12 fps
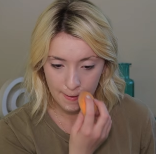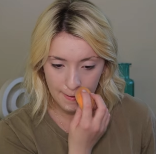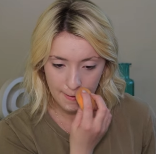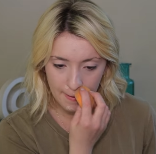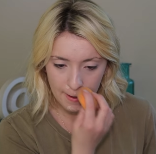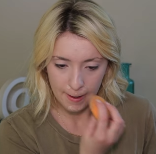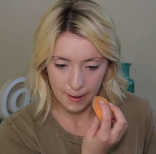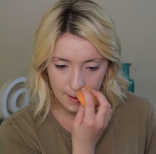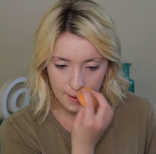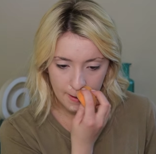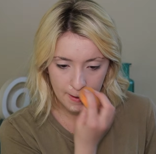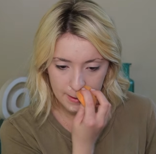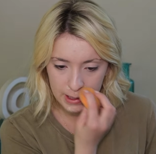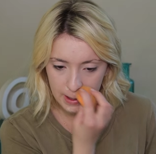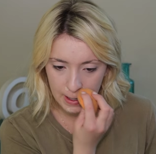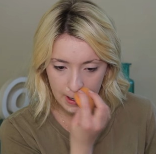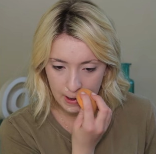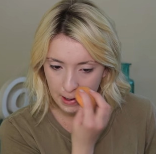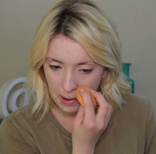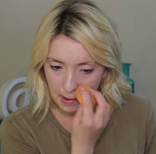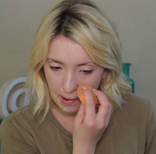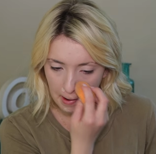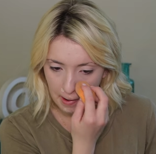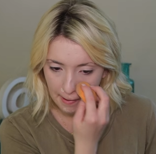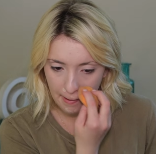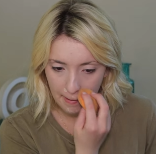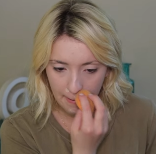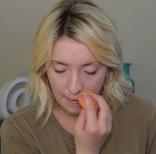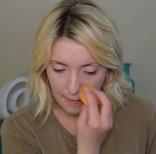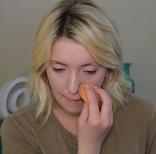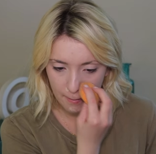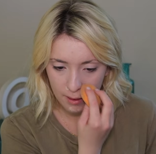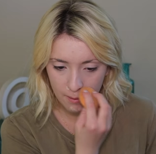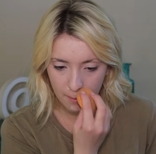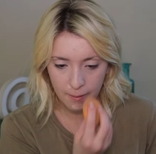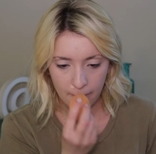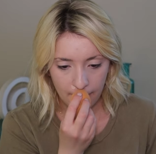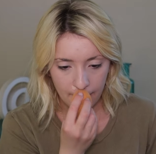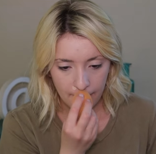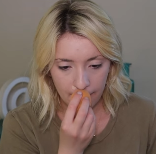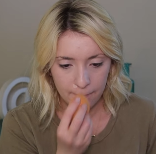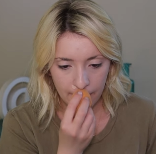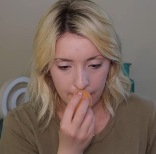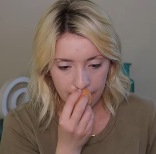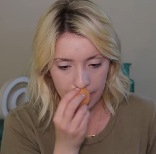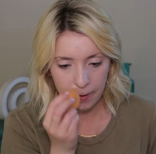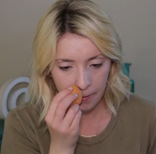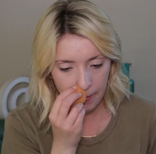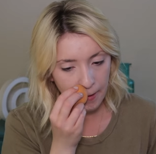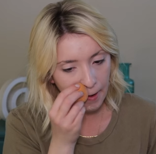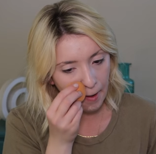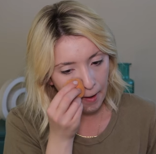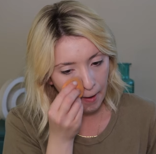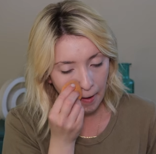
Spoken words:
[no speech]